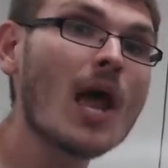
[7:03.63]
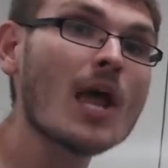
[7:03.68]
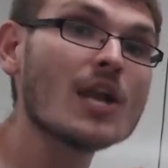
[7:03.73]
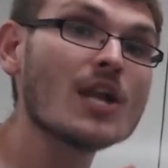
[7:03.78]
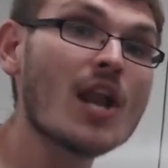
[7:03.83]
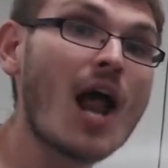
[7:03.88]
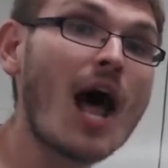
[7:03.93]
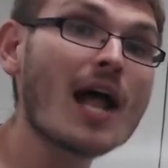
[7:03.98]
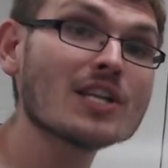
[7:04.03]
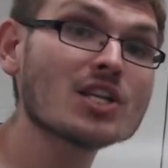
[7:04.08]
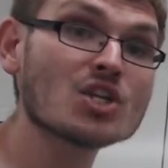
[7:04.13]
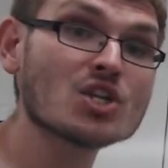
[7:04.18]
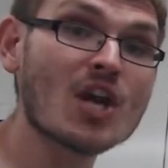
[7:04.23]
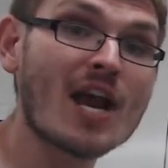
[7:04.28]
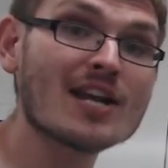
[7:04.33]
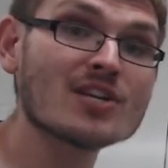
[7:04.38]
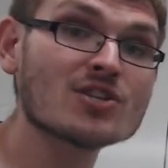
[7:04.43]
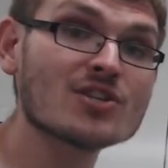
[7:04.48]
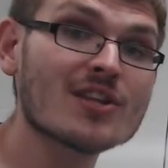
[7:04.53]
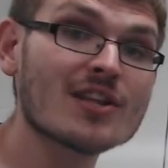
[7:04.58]
not to
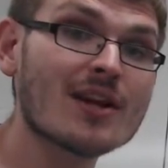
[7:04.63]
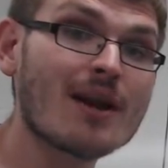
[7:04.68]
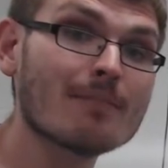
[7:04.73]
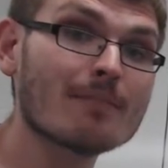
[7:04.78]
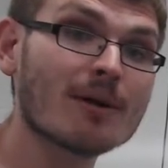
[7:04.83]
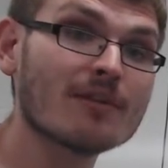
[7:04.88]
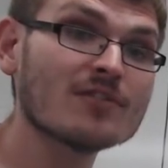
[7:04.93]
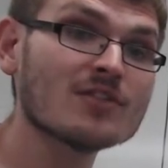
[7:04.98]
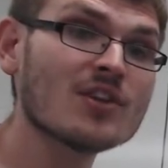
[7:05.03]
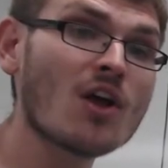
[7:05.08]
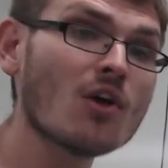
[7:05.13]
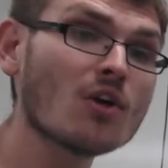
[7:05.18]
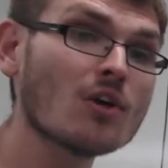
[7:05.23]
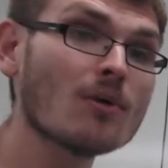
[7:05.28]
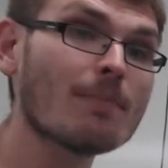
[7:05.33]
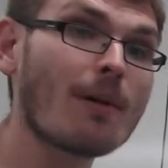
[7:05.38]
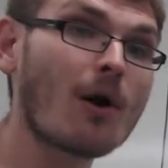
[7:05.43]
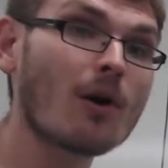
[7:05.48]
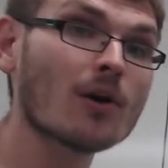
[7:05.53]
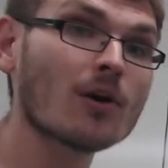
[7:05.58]
change the number of
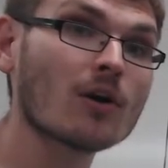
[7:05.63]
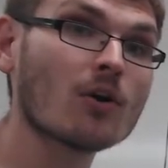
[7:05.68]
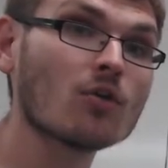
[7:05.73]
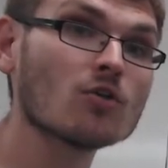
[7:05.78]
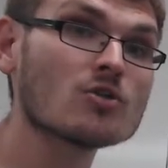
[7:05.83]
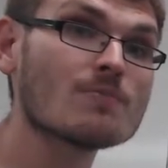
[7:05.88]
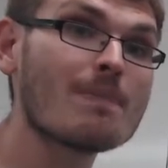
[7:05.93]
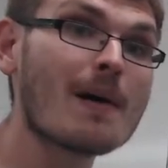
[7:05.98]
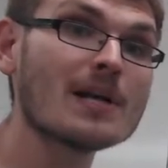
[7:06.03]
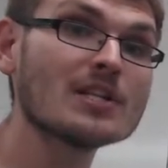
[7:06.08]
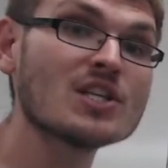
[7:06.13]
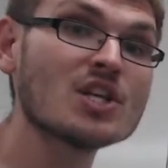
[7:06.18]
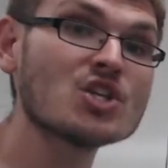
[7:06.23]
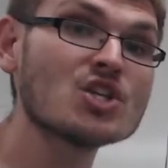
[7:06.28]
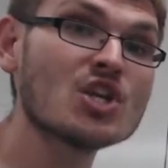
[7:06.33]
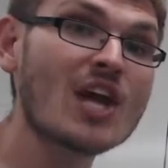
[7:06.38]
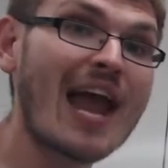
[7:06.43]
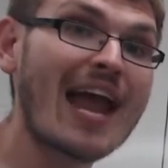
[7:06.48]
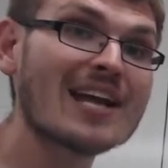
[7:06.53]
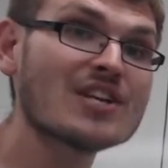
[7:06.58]
solute particles, but to
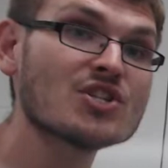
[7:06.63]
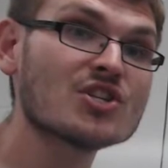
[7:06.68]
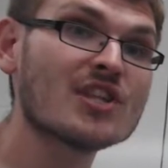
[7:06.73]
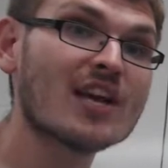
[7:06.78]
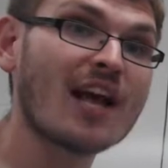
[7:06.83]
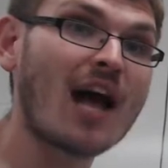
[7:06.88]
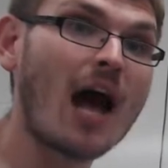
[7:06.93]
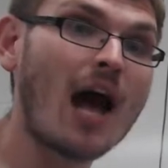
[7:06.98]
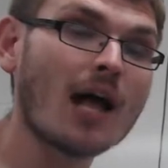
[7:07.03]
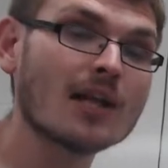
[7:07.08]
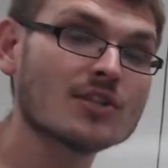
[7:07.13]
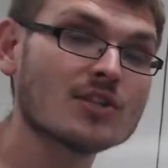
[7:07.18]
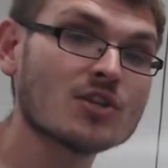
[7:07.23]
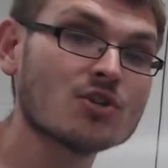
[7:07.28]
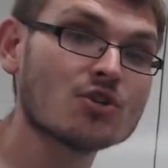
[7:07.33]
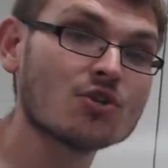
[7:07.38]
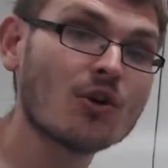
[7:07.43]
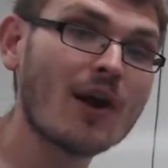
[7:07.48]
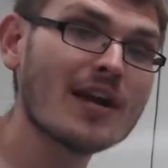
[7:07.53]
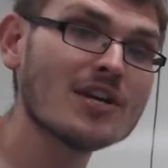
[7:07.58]
change the
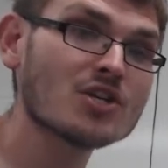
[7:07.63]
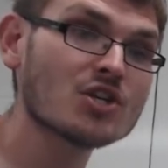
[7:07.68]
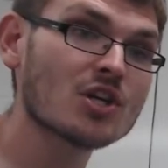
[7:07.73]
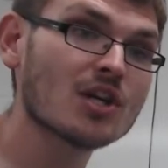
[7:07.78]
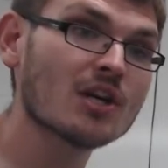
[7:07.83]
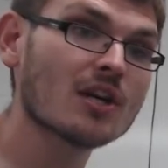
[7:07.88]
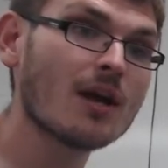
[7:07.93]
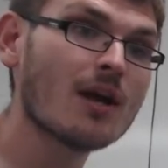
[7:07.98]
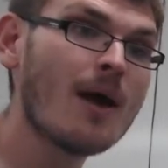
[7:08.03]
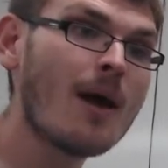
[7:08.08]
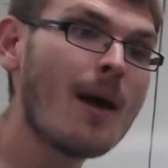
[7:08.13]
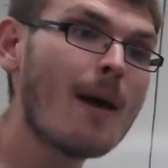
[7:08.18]
concentration